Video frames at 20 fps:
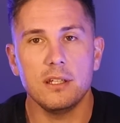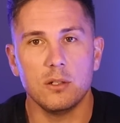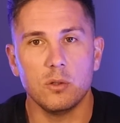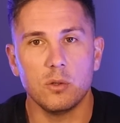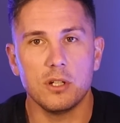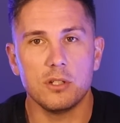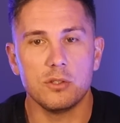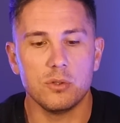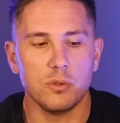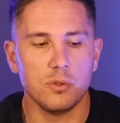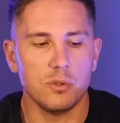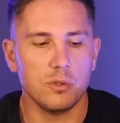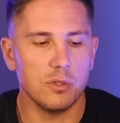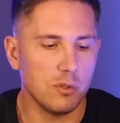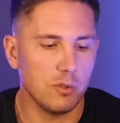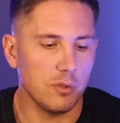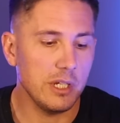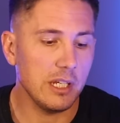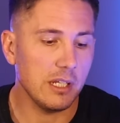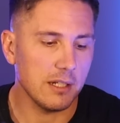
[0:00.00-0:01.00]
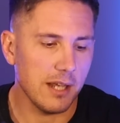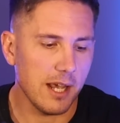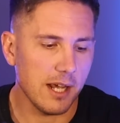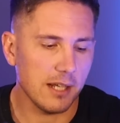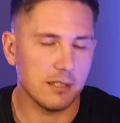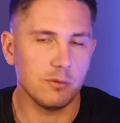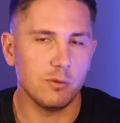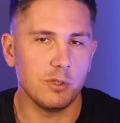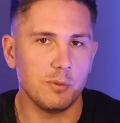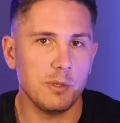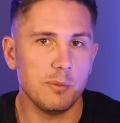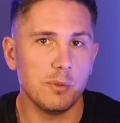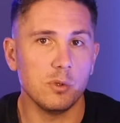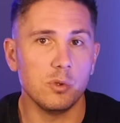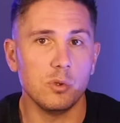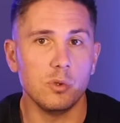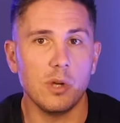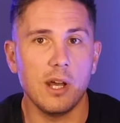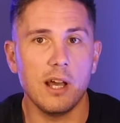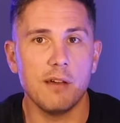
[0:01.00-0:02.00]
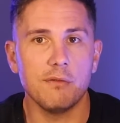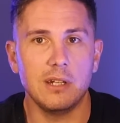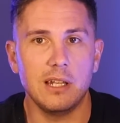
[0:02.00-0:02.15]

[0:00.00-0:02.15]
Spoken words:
in order to reconnect with people who have